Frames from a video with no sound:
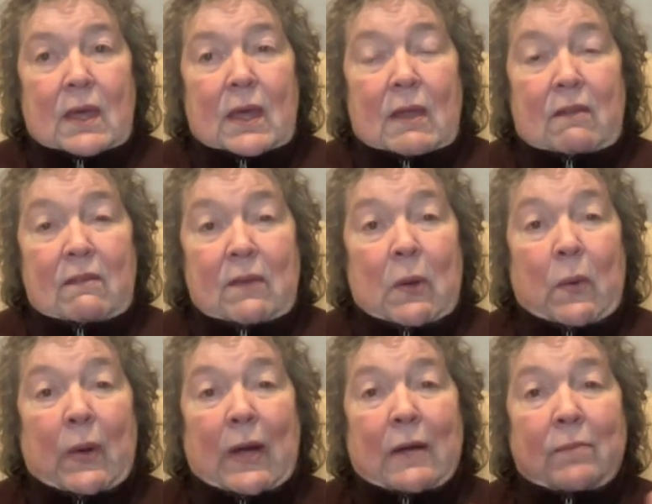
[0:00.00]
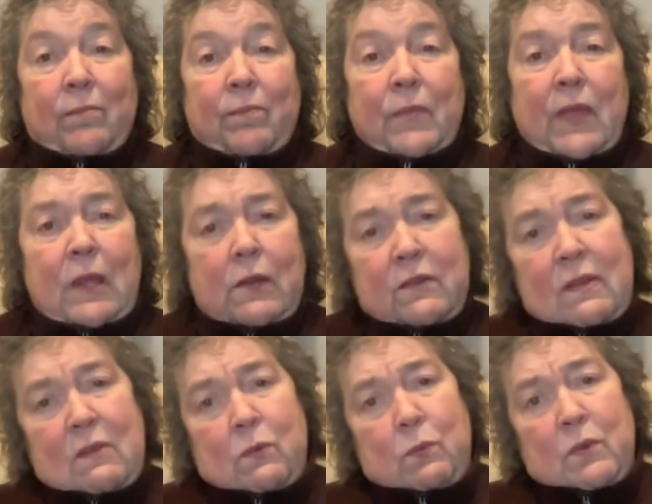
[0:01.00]
And so um, he looks,
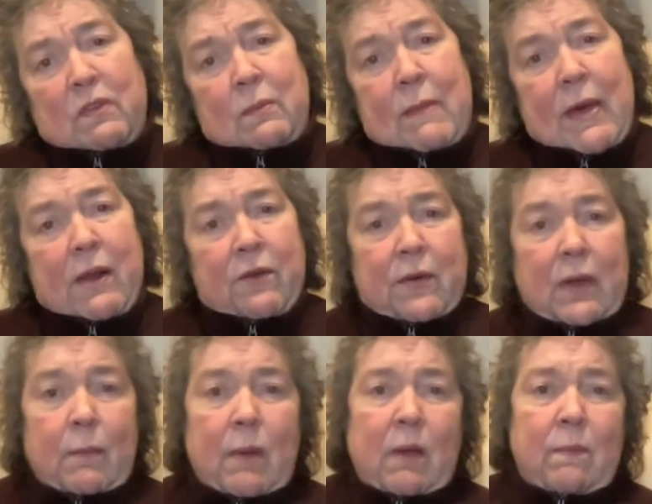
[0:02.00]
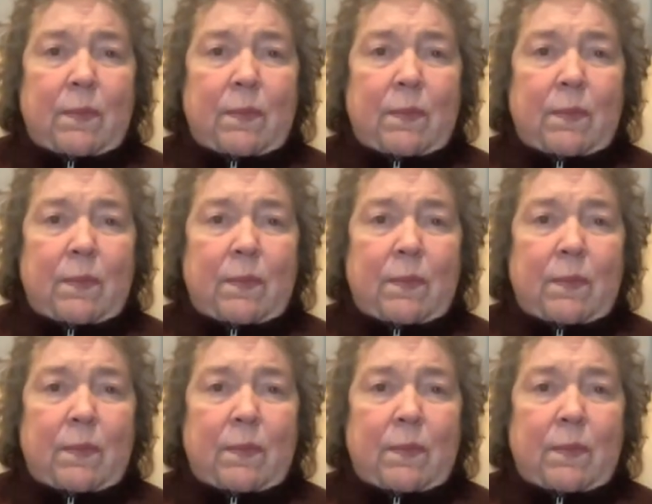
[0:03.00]
he says, What's the matter, Grandma?